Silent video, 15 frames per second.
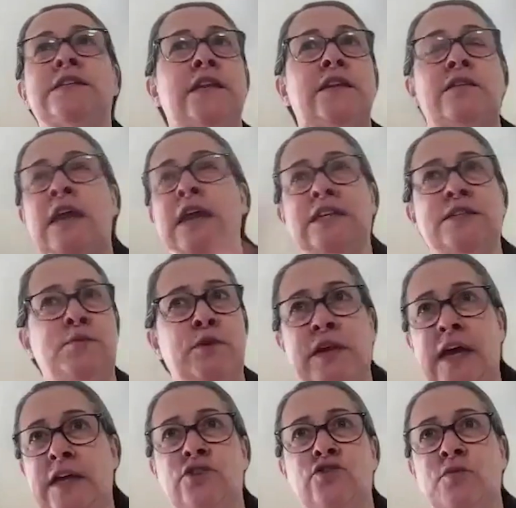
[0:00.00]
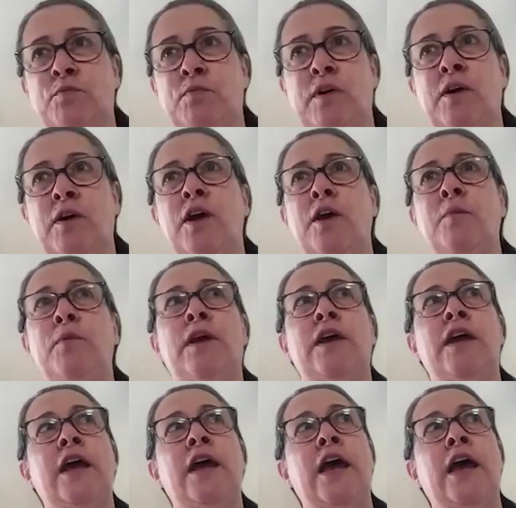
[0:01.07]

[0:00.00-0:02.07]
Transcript: an expert hand stripper, but